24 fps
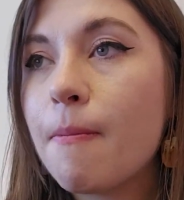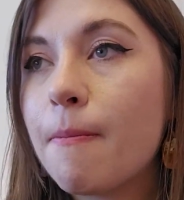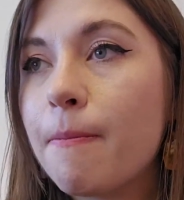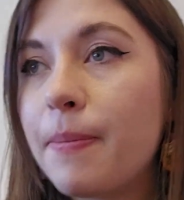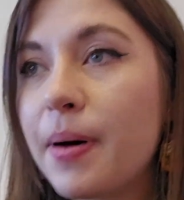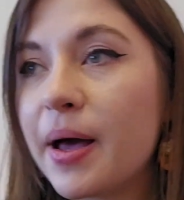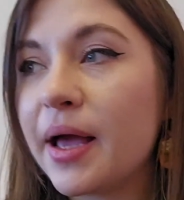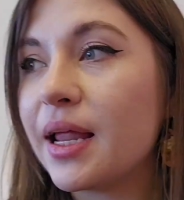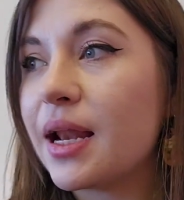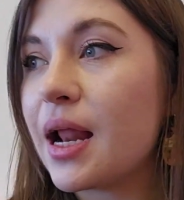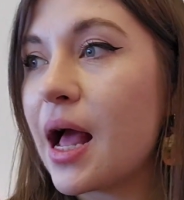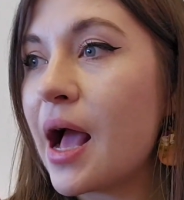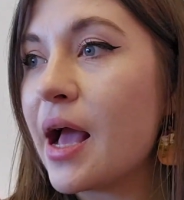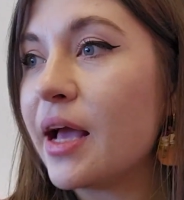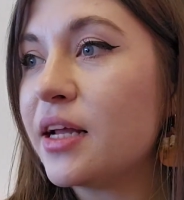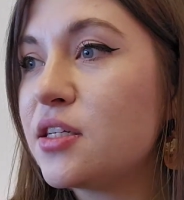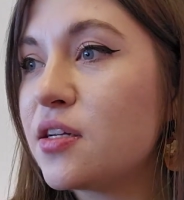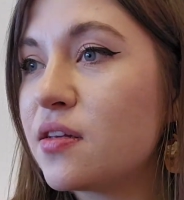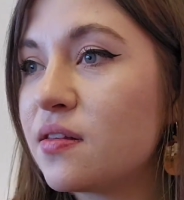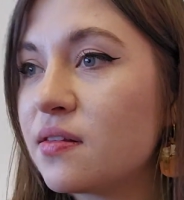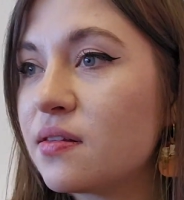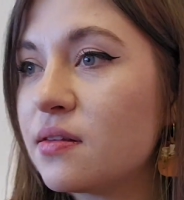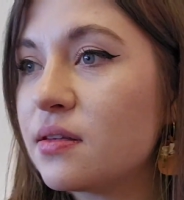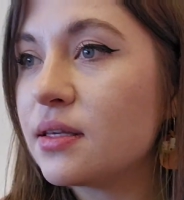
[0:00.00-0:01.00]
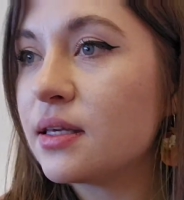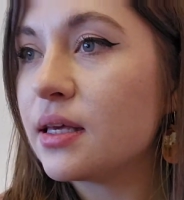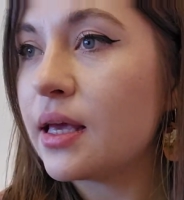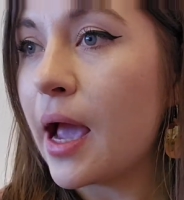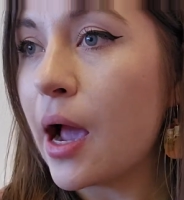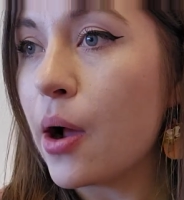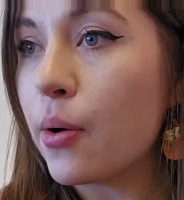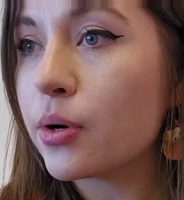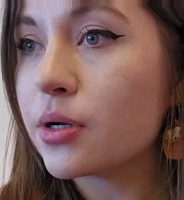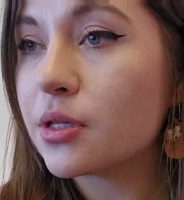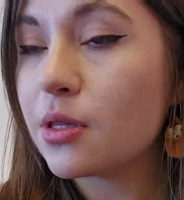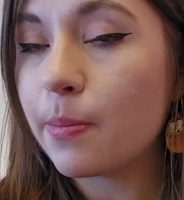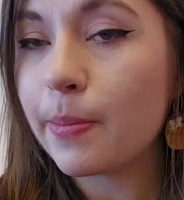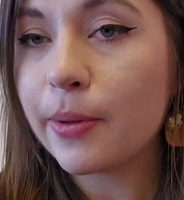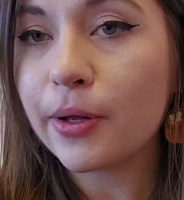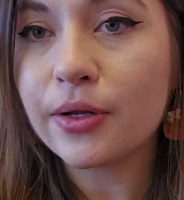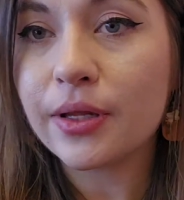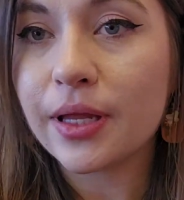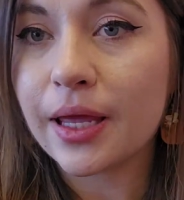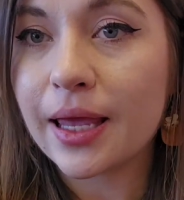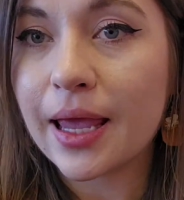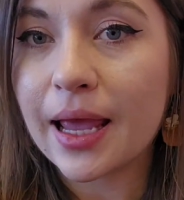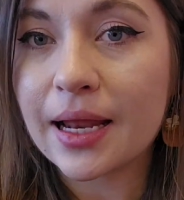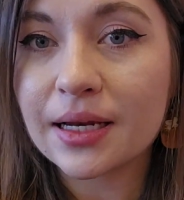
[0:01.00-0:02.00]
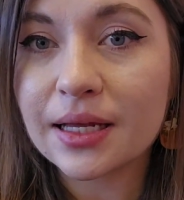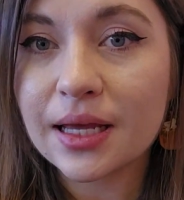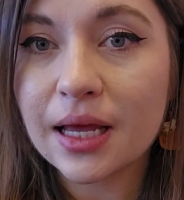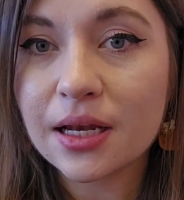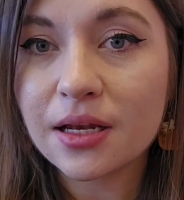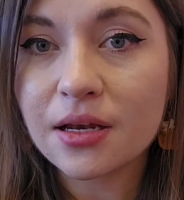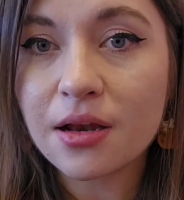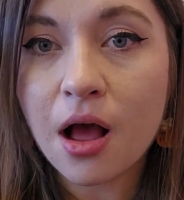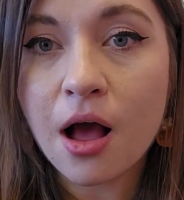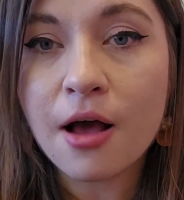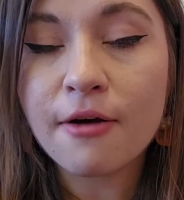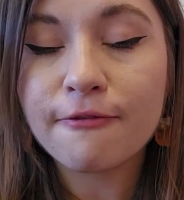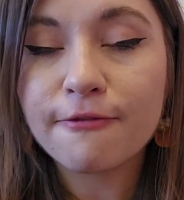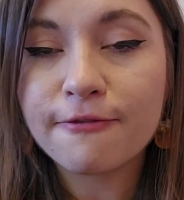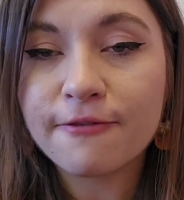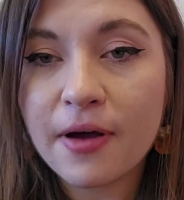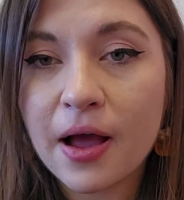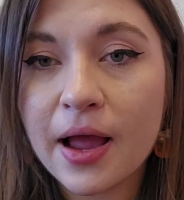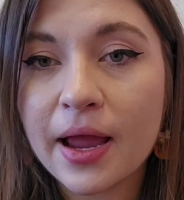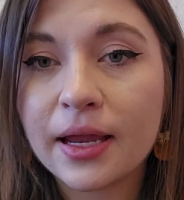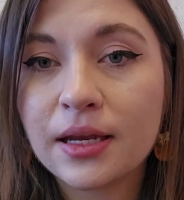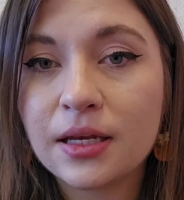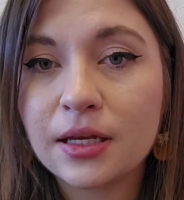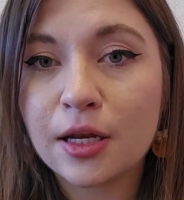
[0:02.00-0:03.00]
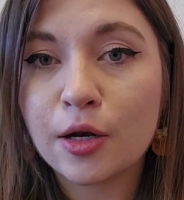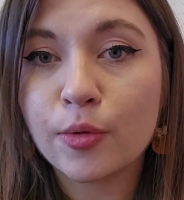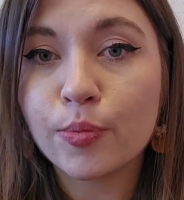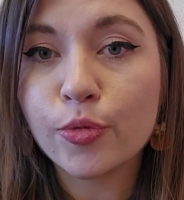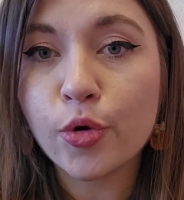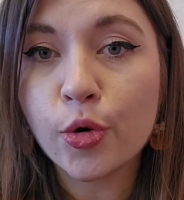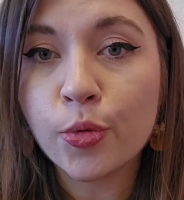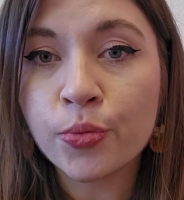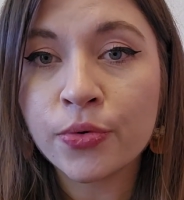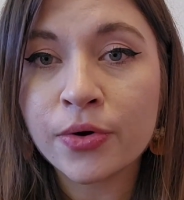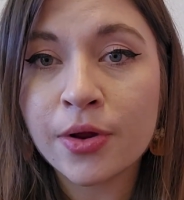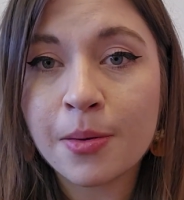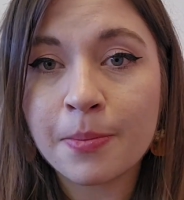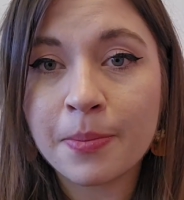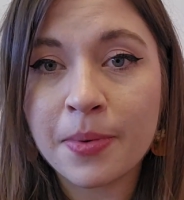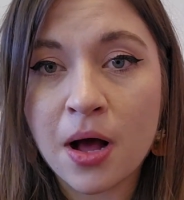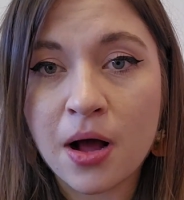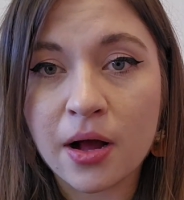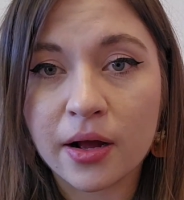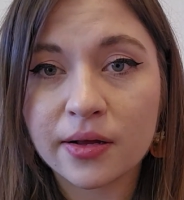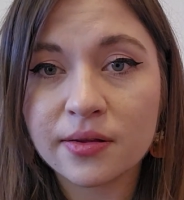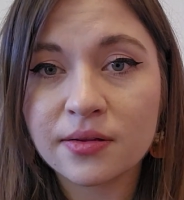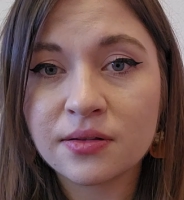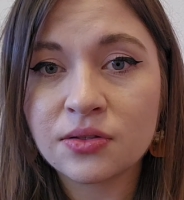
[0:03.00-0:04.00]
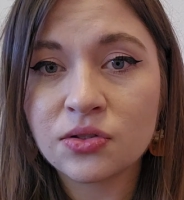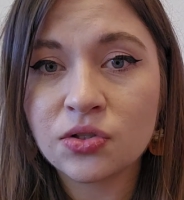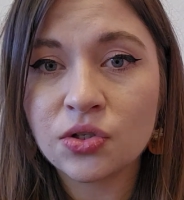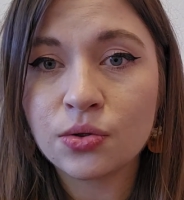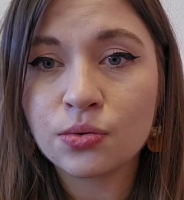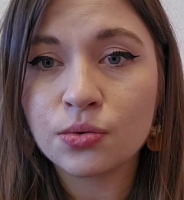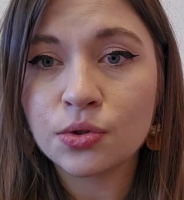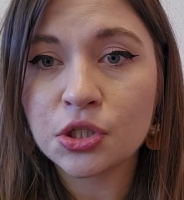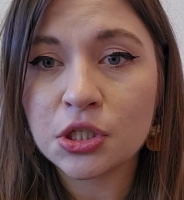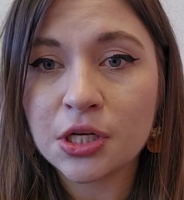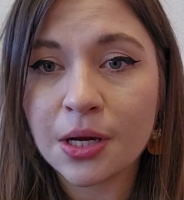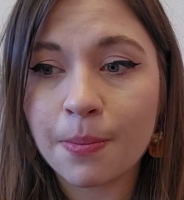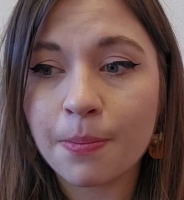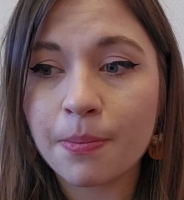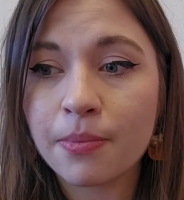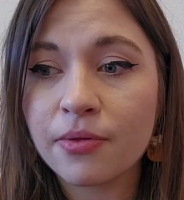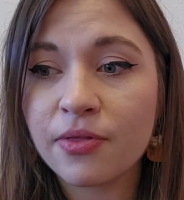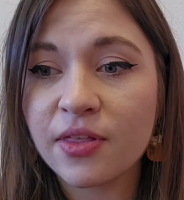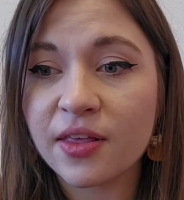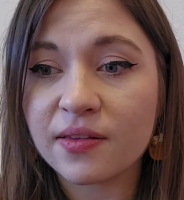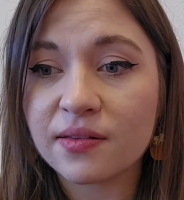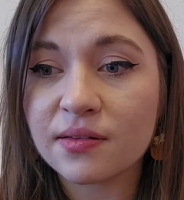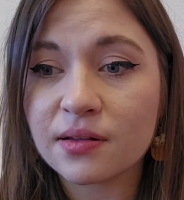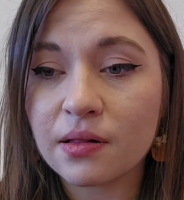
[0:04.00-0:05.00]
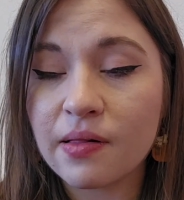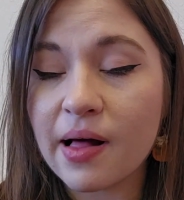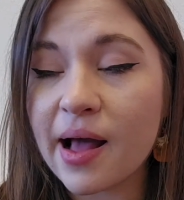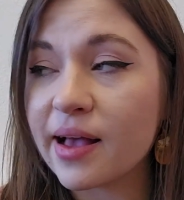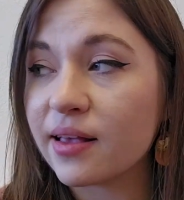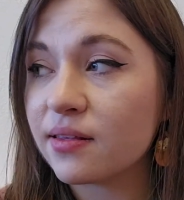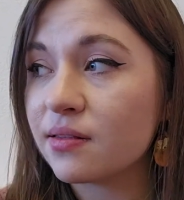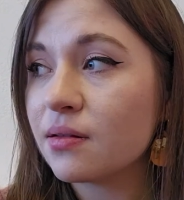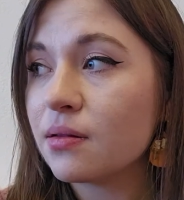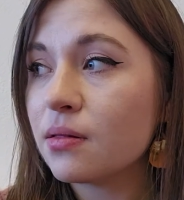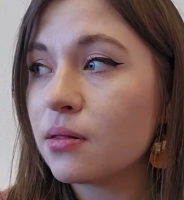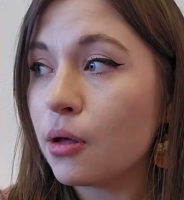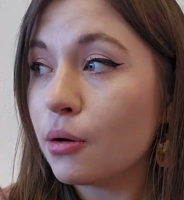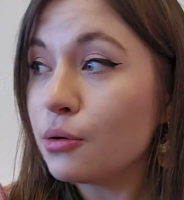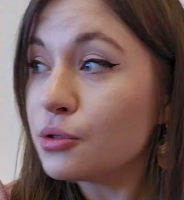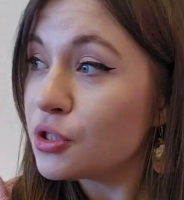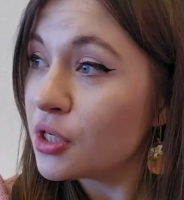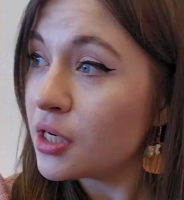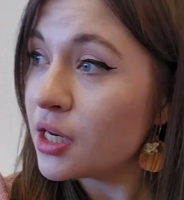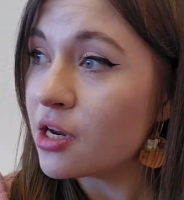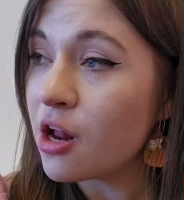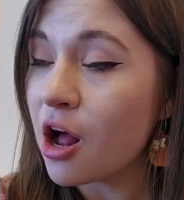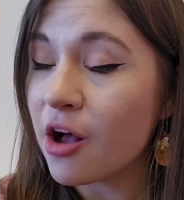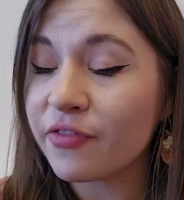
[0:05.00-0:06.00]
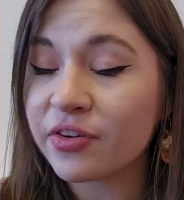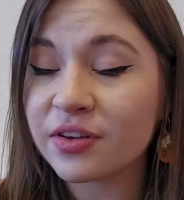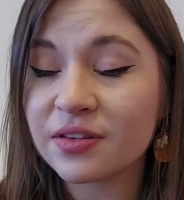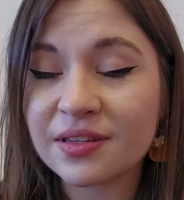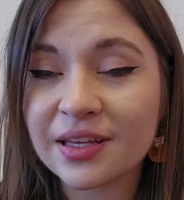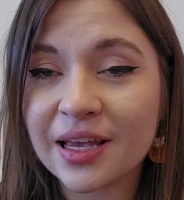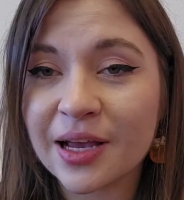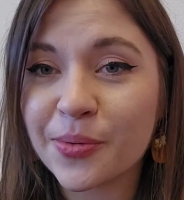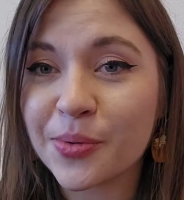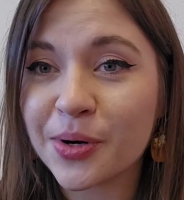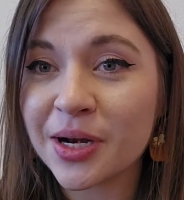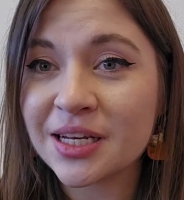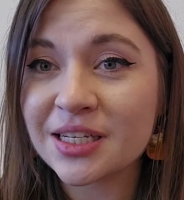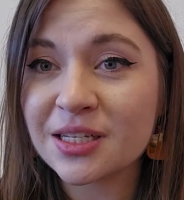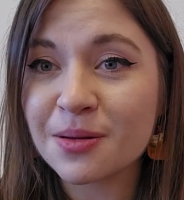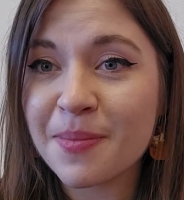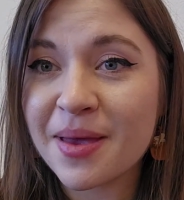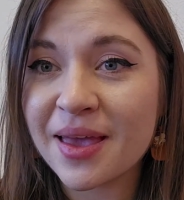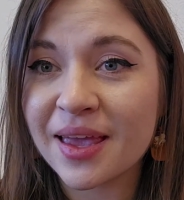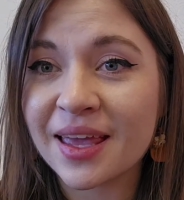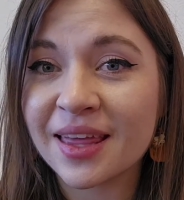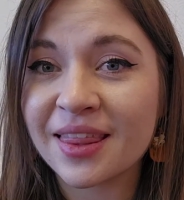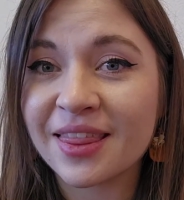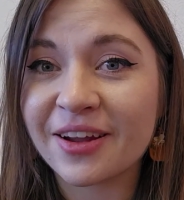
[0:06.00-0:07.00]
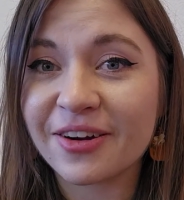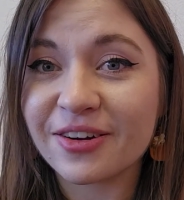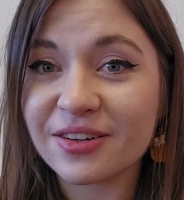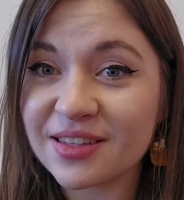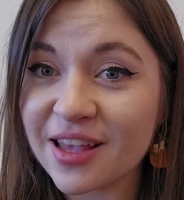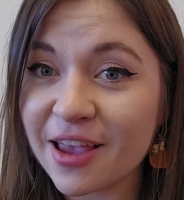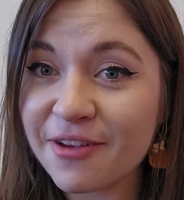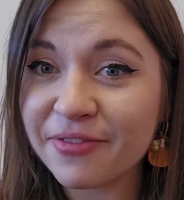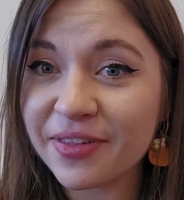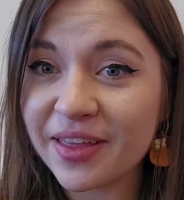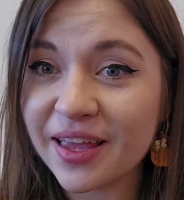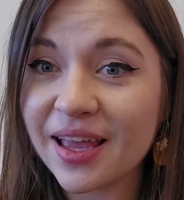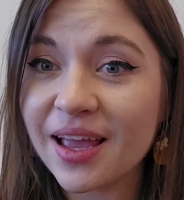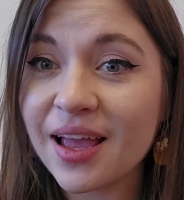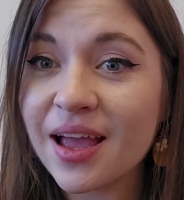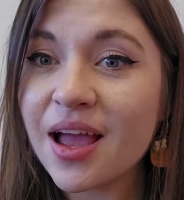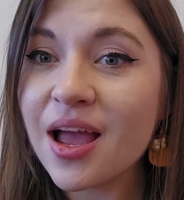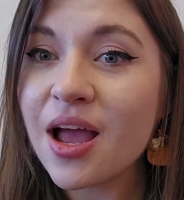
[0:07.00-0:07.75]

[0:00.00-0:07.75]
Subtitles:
but I just scoured the building and could not find an appropriate box to ship this glass lotion, and obviously I want it to make it there safely.